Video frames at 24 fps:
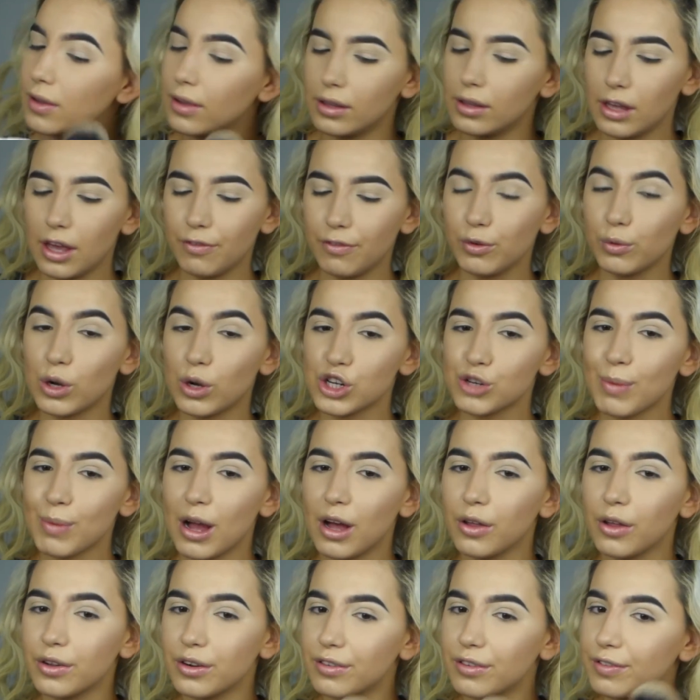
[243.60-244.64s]
If you watched my
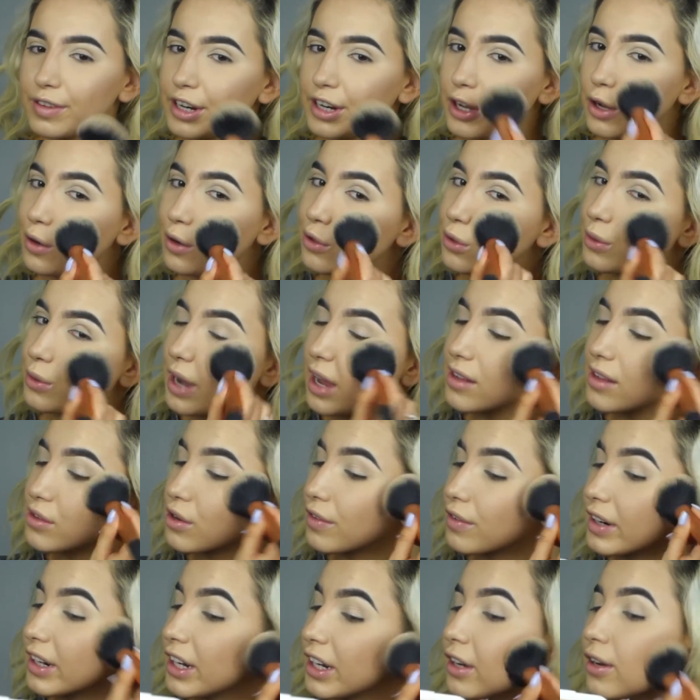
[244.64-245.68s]
other video, you guys
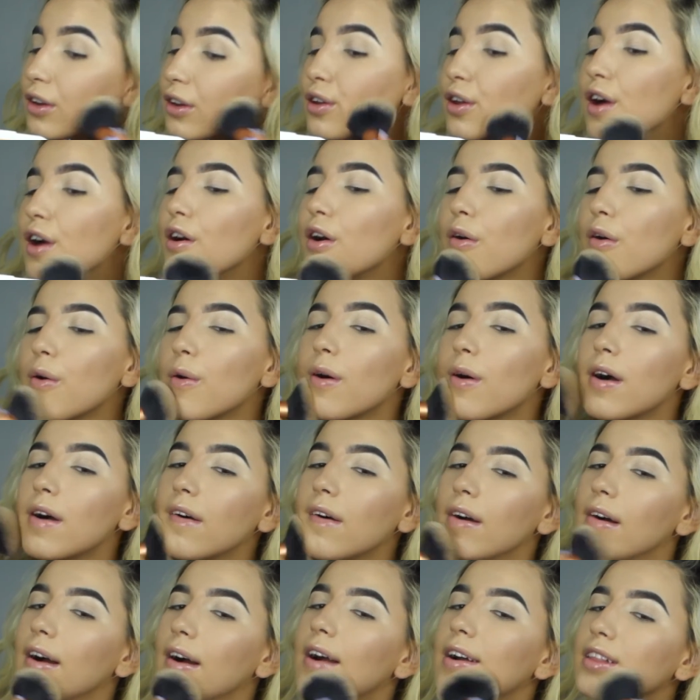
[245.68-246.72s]
already know
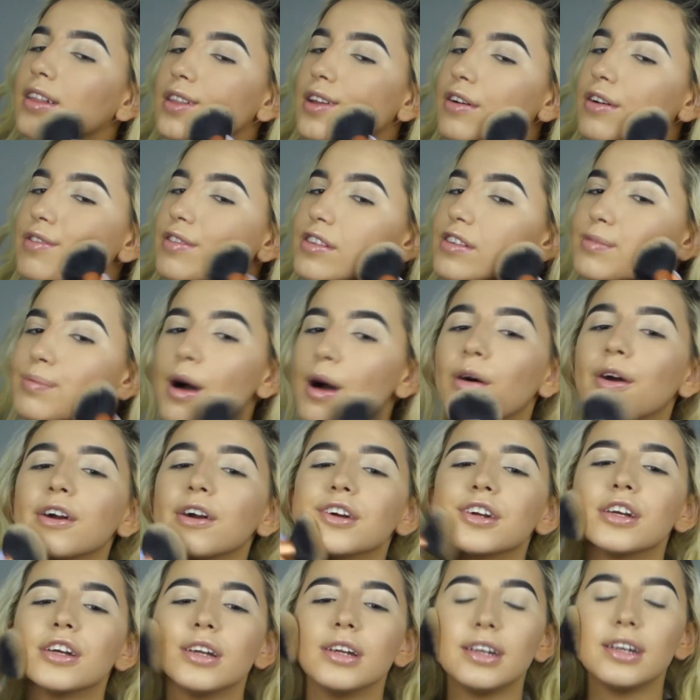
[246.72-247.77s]
I love this powder
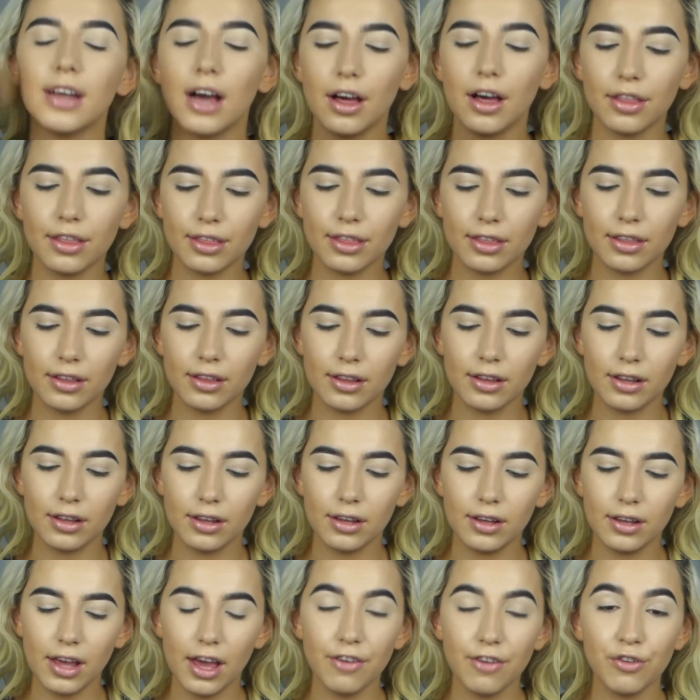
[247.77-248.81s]
to death.
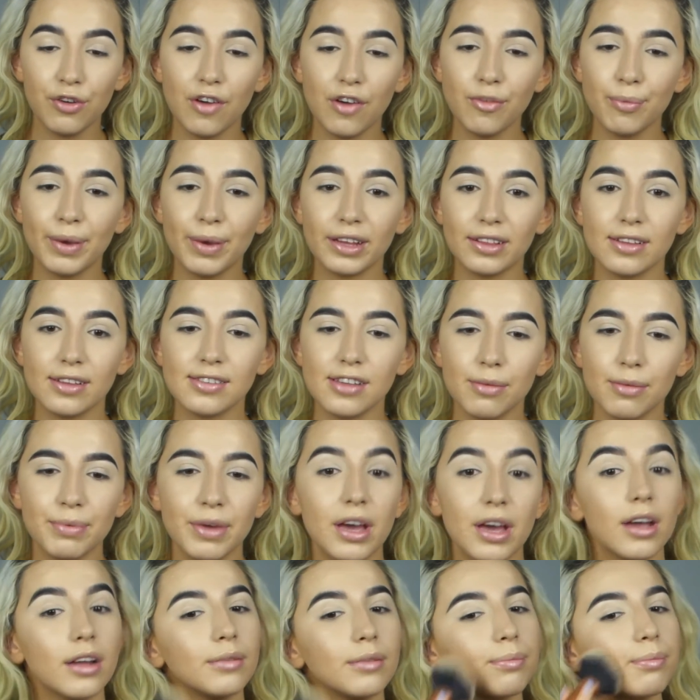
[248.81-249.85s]
If you haven't picked this up
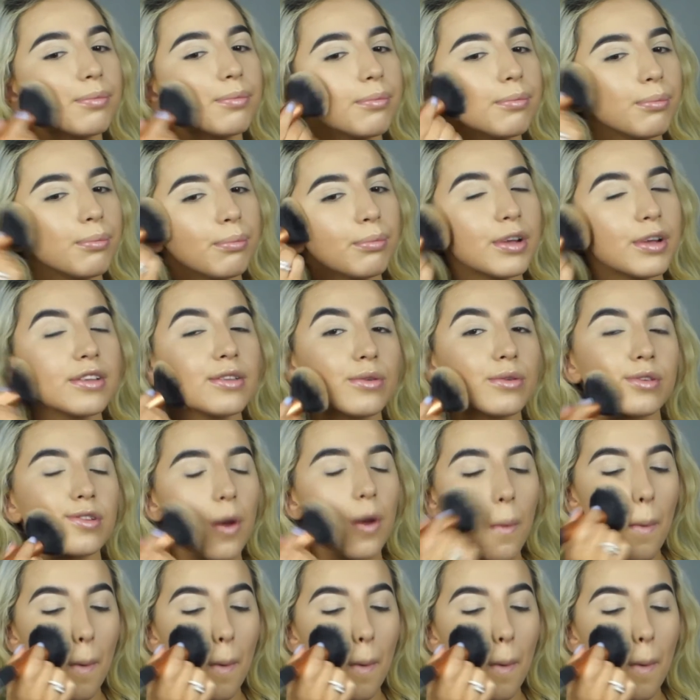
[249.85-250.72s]
yet, please do so.